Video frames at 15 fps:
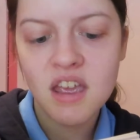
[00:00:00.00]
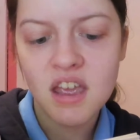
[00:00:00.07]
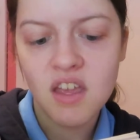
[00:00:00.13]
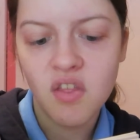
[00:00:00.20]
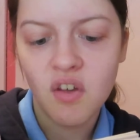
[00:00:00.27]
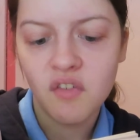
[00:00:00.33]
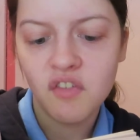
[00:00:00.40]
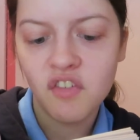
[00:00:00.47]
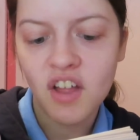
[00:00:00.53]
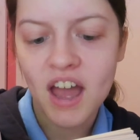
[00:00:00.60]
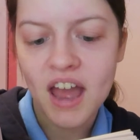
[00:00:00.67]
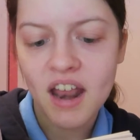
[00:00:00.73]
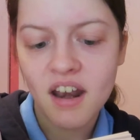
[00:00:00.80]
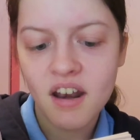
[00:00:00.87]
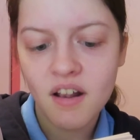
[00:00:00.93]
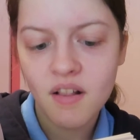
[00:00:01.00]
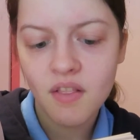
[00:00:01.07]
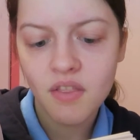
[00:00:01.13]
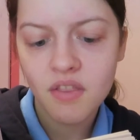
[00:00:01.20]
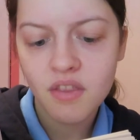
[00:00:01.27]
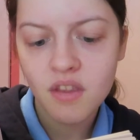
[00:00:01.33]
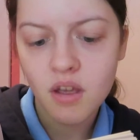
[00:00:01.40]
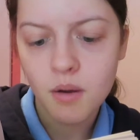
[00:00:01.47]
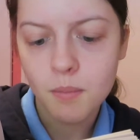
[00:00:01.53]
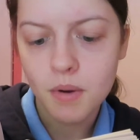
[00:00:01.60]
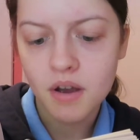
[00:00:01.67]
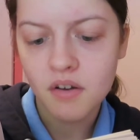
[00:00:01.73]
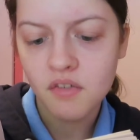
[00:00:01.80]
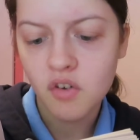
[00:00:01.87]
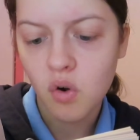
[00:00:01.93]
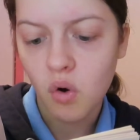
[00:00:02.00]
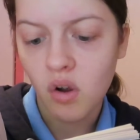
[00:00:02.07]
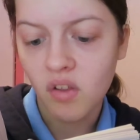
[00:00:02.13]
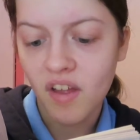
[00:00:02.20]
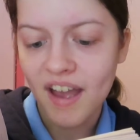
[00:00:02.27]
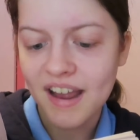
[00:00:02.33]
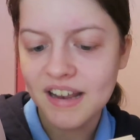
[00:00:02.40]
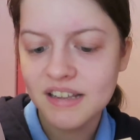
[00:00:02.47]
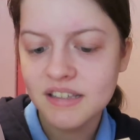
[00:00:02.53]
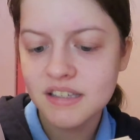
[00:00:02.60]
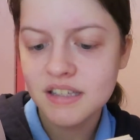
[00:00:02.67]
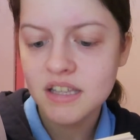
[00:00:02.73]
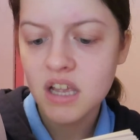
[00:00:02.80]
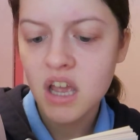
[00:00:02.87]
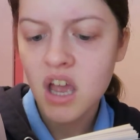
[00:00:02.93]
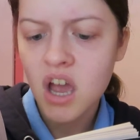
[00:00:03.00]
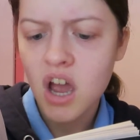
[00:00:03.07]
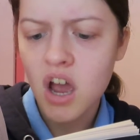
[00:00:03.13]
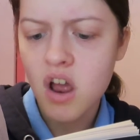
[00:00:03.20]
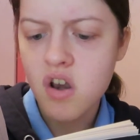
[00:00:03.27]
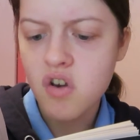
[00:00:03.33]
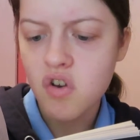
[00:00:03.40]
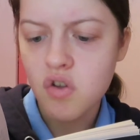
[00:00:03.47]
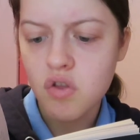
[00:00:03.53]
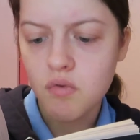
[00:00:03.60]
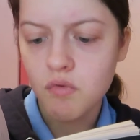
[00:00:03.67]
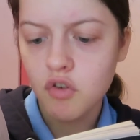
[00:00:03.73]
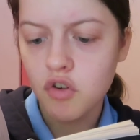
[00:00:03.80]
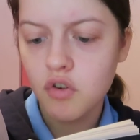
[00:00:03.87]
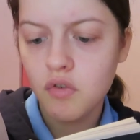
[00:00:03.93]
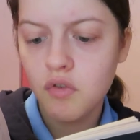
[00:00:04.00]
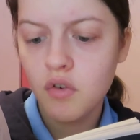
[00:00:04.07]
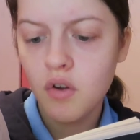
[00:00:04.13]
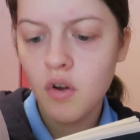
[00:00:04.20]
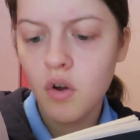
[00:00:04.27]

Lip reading: In the flat above Coraline's, under the roof,